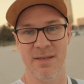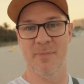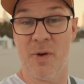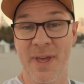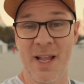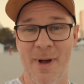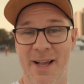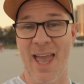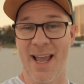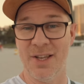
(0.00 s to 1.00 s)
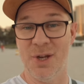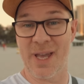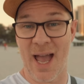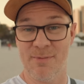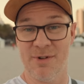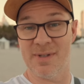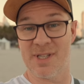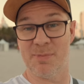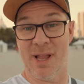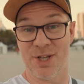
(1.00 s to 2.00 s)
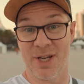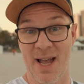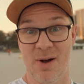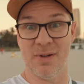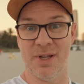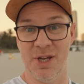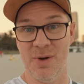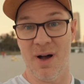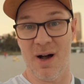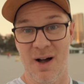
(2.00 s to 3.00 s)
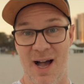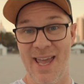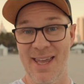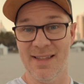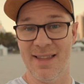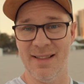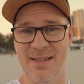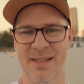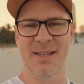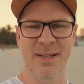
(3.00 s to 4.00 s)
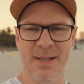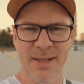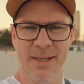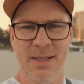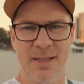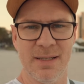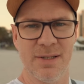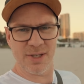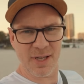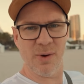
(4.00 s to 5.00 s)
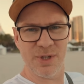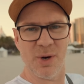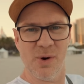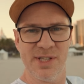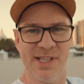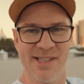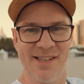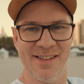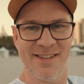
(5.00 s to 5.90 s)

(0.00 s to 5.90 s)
But if you're thinking about getting a new camera and splashing out on a new R8, then just hold your horses.